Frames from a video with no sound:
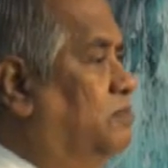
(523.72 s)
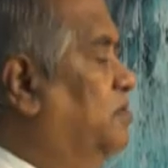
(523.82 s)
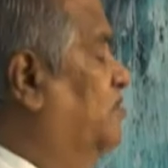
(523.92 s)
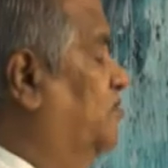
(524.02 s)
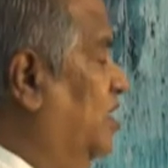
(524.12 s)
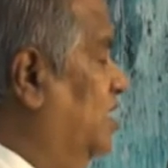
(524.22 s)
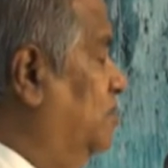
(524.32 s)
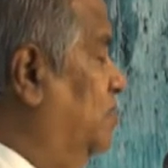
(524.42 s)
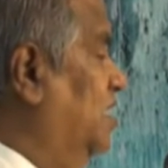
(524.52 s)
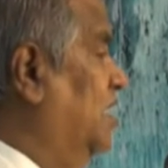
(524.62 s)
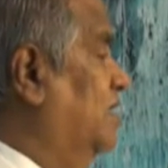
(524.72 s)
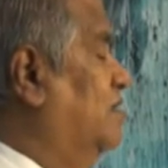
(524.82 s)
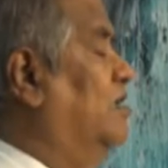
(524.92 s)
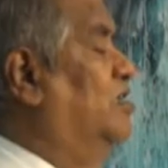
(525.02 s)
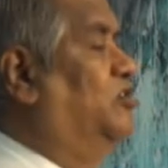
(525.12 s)
Preferably
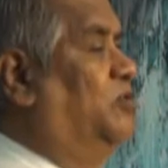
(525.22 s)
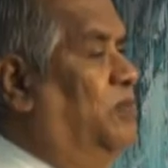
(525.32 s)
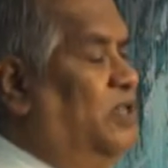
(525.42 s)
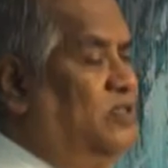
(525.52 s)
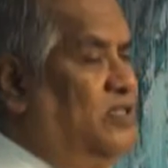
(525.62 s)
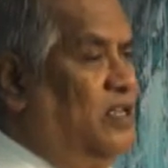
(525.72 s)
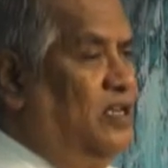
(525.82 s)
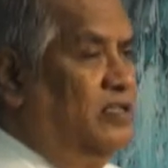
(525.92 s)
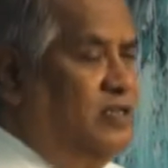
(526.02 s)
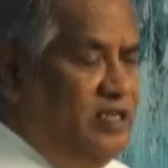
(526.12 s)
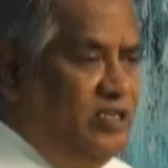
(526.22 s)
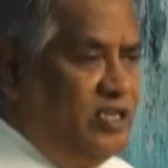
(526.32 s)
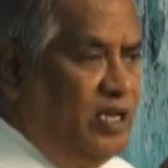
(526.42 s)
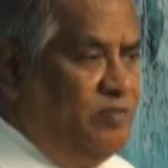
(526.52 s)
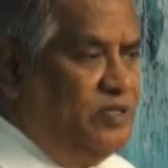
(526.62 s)
at least basically three
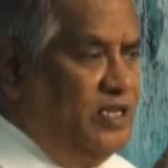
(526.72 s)
times